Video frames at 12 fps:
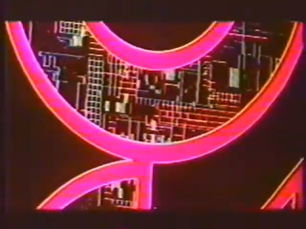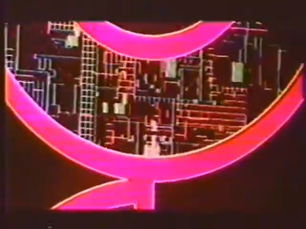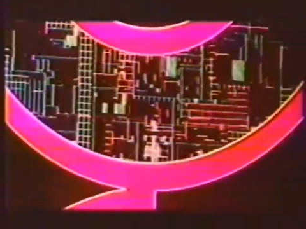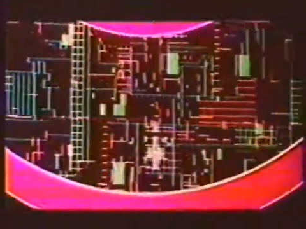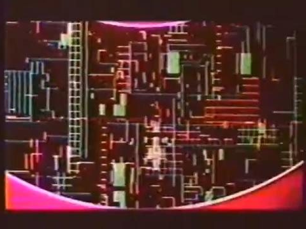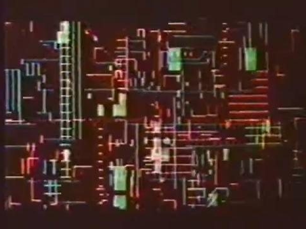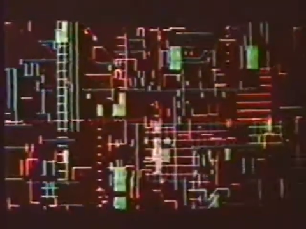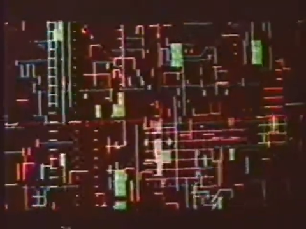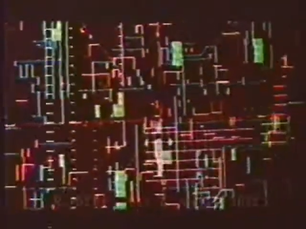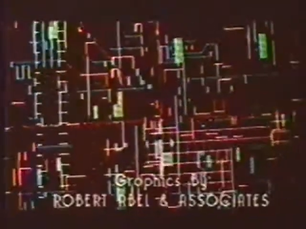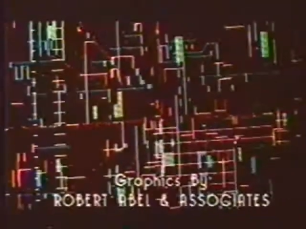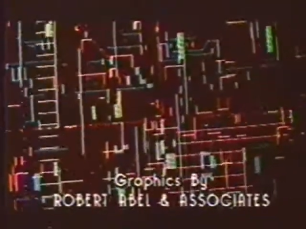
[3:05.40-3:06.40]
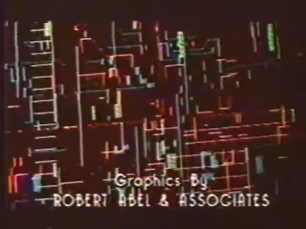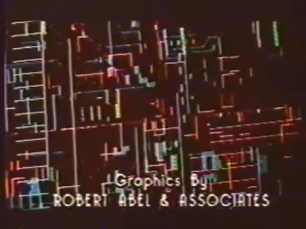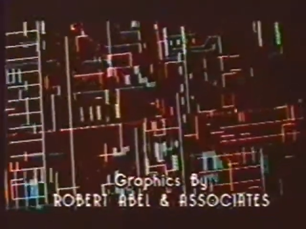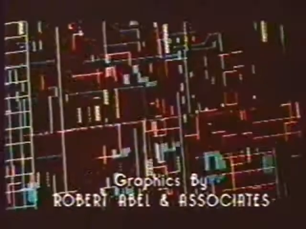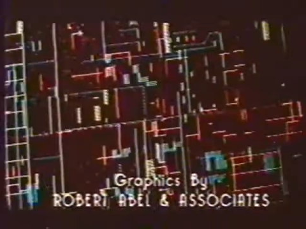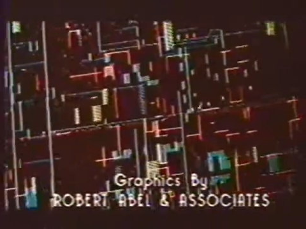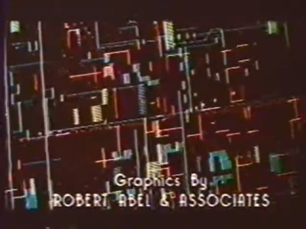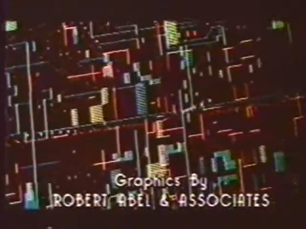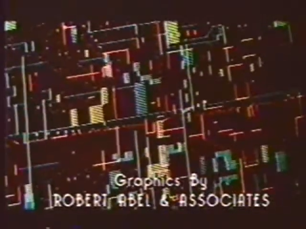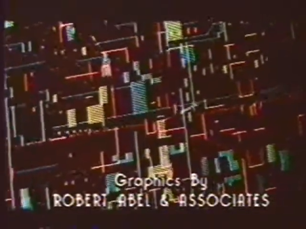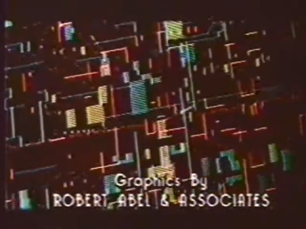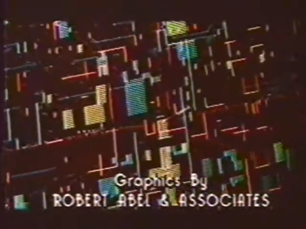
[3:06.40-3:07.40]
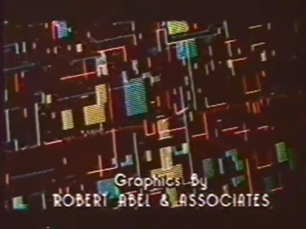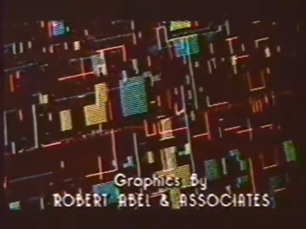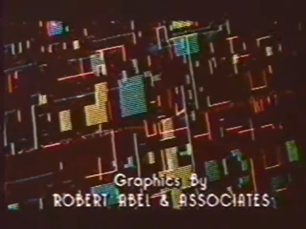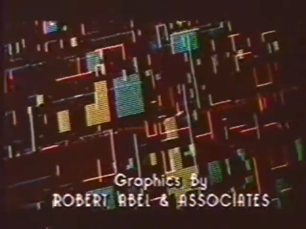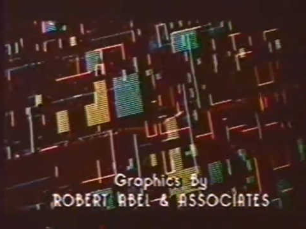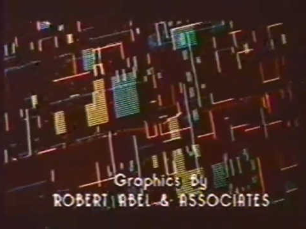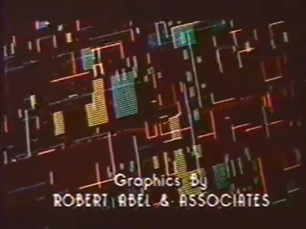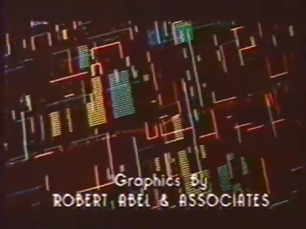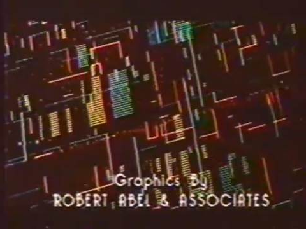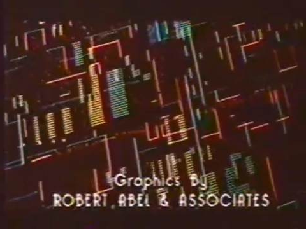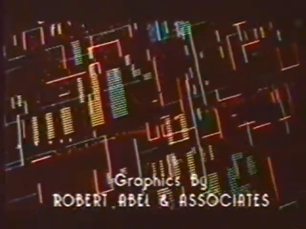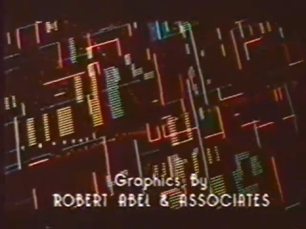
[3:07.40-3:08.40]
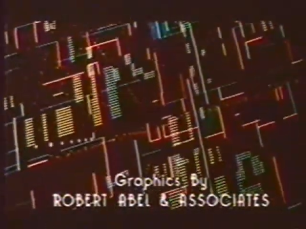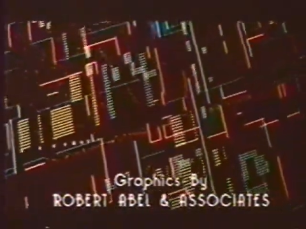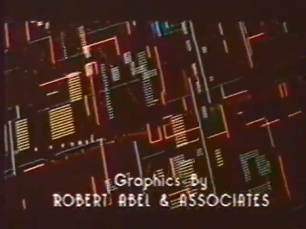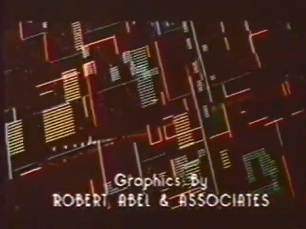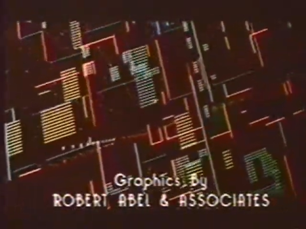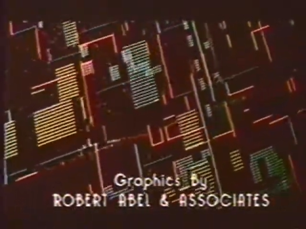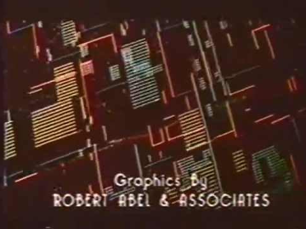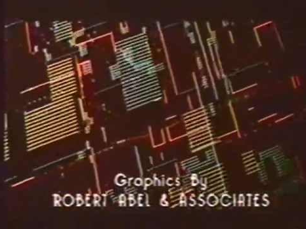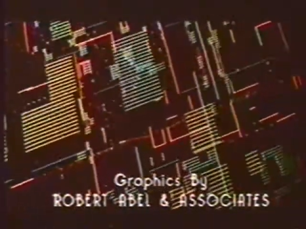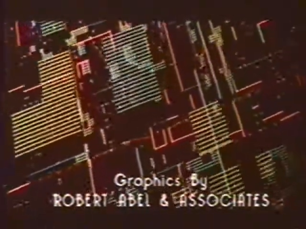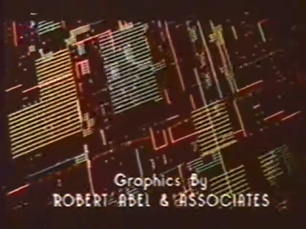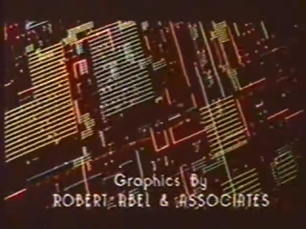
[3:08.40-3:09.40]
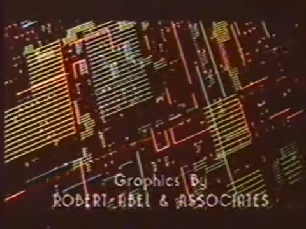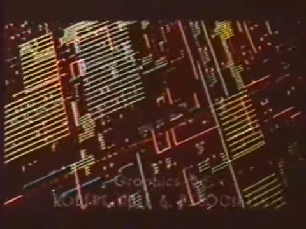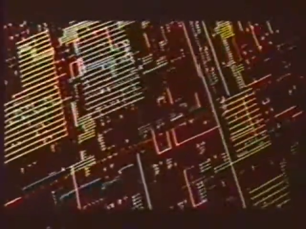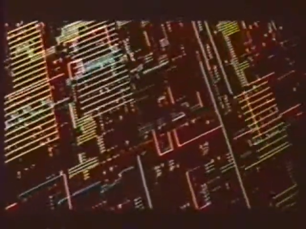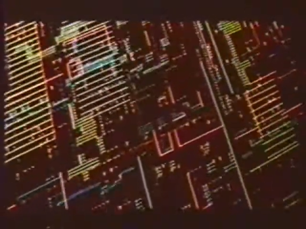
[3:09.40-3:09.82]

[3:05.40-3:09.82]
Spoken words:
Nobody's mouth can be seen.